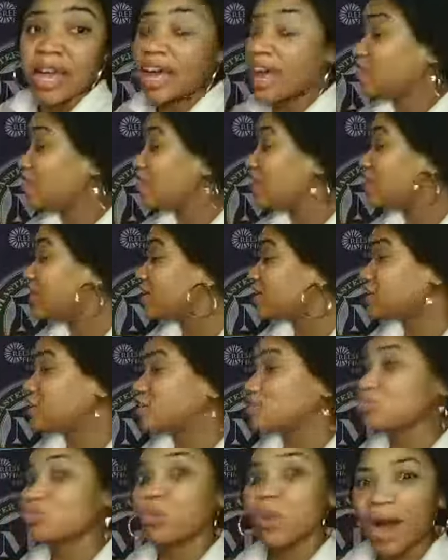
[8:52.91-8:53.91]
And this
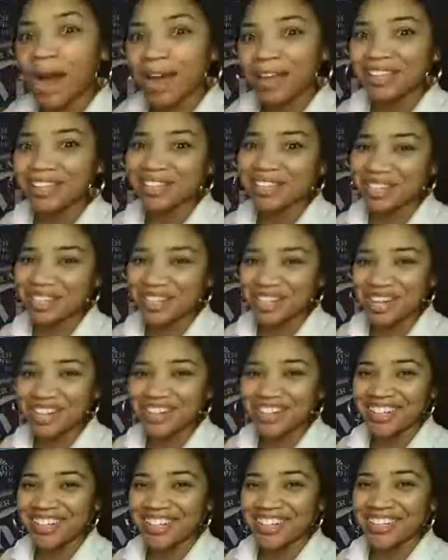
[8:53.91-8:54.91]
is why it's a
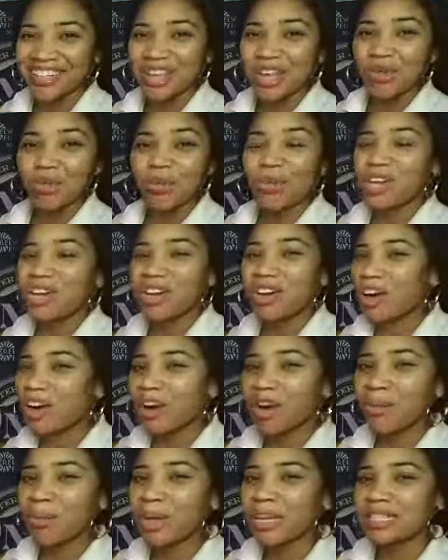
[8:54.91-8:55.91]
journey. We don't
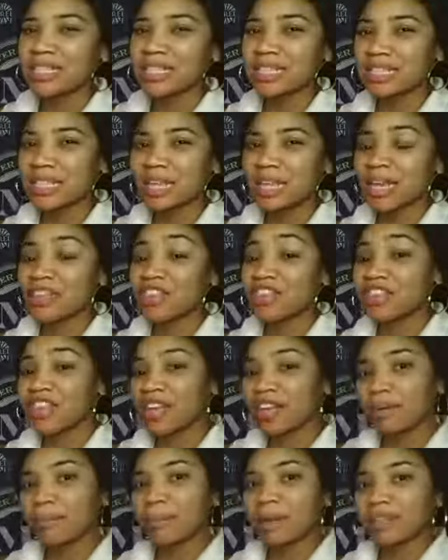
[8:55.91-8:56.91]
always sit and
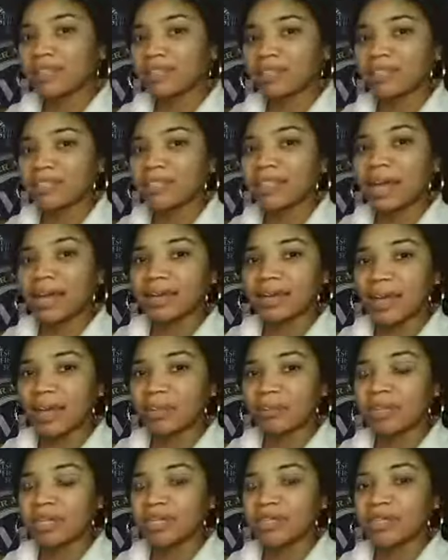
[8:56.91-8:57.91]
think about these
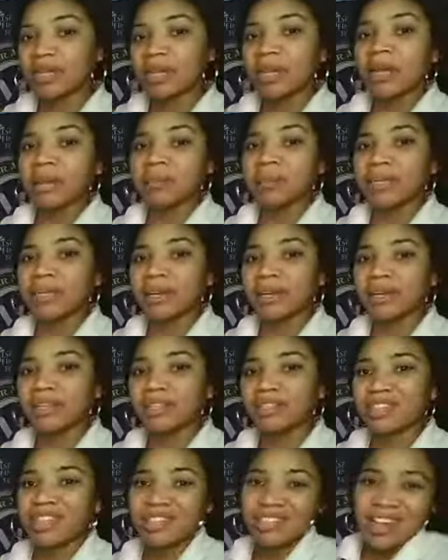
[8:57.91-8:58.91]
dynamics
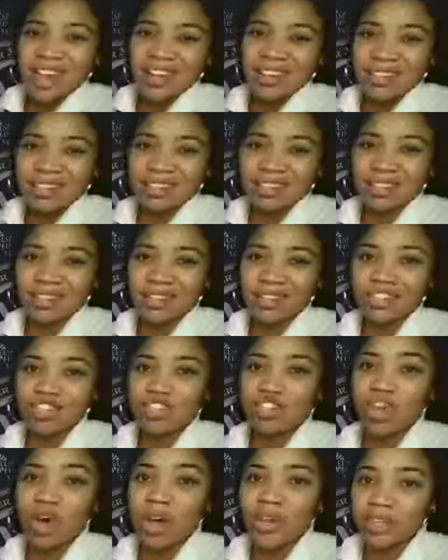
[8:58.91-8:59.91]
because they're not necessarily
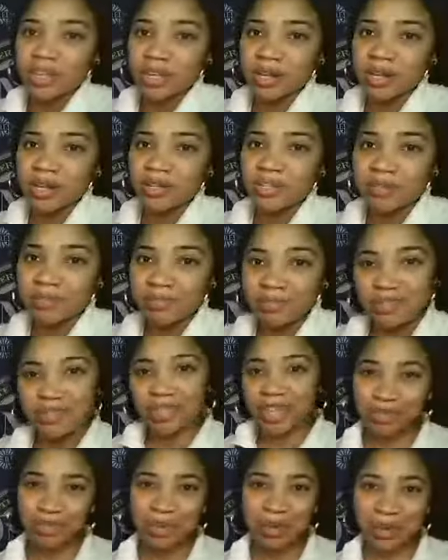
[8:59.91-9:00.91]
taught to us. So
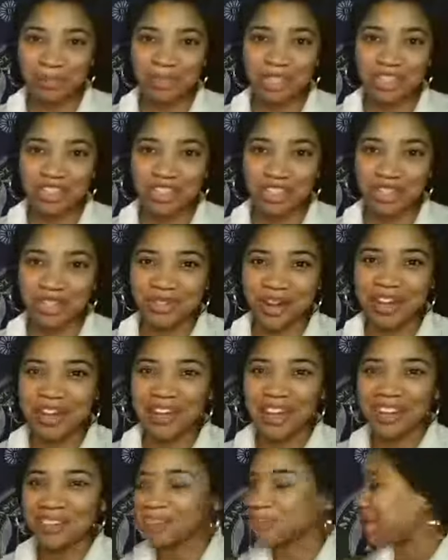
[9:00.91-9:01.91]
that's why I'm teaching you right
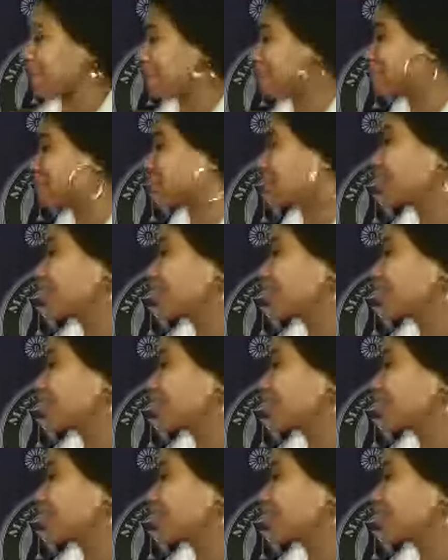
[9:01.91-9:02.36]
now, okay?